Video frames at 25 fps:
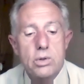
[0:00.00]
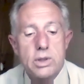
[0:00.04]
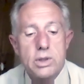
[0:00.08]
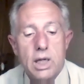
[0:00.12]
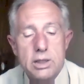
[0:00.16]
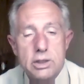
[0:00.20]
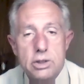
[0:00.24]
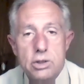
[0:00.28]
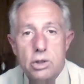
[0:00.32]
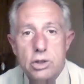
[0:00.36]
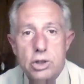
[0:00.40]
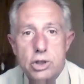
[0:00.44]
an old
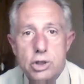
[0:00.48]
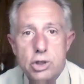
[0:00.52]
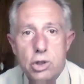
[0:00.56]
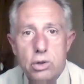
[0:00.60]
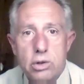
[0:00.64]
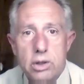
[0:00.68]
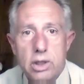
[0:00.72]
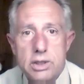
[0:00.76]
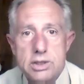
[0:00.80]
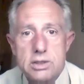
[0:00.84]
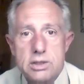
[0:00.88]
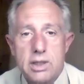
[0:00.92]
head on young
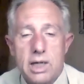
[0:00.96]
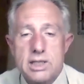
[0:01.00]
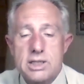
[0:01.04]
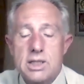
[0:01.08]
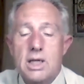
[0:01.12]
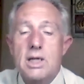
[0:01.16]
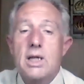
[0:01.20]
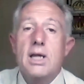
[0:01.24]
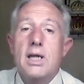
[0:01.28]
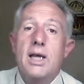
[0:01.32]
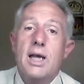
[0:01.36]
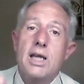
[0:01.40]
shoulders, and
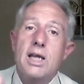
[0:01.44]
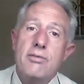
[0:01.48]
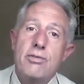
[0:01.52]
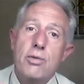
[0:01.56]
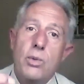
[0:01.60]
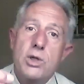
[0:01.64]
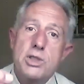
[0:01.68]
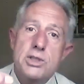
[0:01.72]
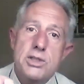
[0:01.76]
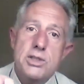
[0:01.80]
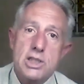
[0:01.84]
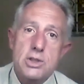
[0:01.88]
that's, and
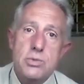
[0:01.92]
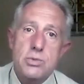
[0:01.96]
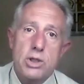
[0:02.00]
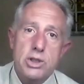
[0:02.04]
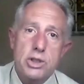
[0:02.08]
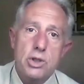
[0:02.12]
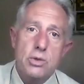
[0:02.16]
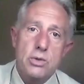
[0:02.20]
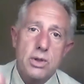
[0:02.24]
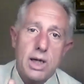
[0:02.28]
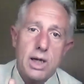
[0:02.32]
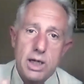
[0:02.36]
if you wish, that's
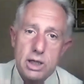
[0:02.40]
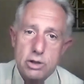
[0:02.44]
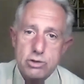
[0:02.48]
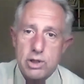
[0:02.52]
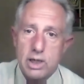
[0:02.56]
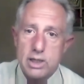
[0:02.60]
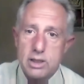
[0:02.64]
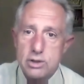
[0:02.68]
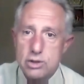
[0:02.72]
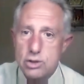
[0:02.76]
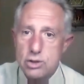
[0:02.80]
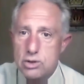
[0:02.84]
what you and I are
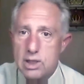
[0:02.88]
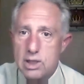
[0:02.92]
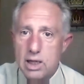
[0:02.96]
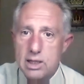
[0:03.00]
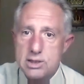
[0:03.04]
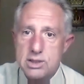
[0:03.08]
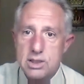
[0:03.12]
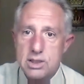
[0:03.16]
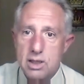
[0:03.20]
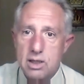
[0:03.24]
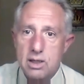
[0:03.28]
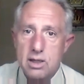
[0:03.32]
trying to, you
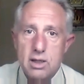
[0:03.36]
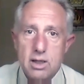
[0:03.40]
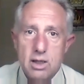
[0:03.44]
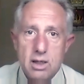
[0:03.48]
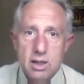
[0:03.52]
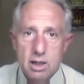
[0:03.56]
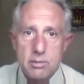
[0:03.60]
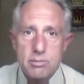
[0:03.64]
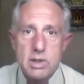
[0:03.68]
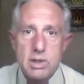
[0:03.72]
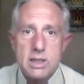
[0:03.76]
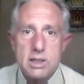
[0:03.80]
guys here
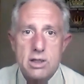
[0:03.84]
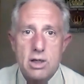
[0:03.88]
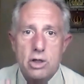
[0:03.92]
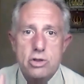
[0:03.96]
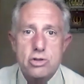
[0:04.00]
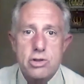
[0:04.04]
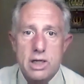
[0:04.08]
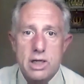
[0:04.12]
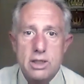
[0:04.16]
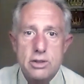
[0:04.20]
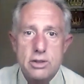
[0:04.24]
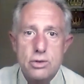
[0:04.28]
and me
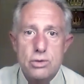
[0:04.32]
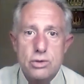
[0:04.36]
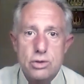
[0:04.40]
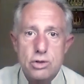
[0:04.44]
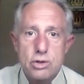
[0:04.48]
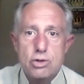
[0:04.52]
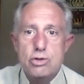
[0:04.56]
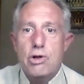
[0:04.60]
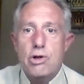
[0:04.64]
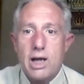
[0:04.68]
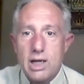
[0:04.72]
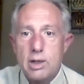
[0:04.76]
are trying to
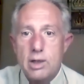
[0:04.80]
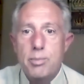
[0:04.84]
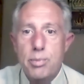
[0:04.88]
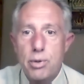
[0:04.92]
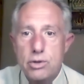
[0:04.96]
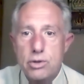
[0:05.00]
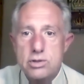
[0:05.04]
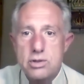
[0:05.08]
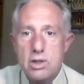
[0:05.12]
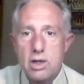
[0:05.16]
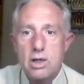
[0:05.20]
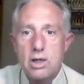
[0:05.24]
do, trying to
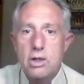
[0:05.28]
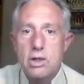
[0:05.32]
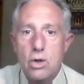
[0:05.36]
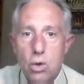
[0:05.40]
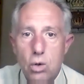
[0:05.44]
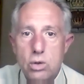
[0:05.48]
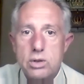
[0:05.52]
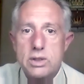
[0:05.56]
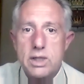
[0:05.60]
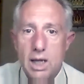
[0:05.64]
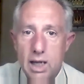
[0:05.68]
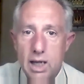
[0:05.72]
put an
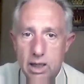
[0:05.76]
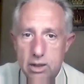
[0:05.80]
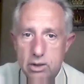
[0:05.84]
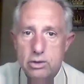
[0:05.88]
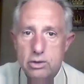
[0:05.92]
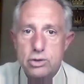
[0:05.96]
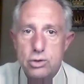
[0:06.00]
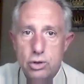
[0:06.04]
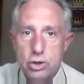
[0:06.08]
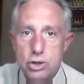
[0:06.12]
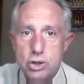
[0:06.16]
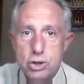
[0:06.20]
older head
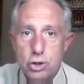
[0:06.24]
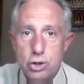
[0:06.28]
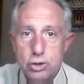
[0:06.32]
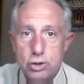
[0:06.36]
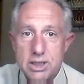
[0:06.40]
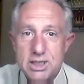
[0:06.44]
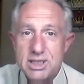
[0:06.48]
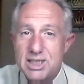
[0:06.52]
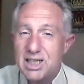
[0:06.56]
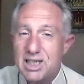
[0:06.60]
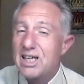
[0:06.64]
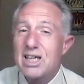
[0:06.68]
on young
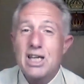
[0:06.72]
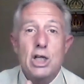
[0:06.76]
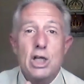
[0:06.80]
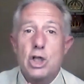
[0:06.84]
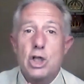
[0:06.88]
shoulders. Here,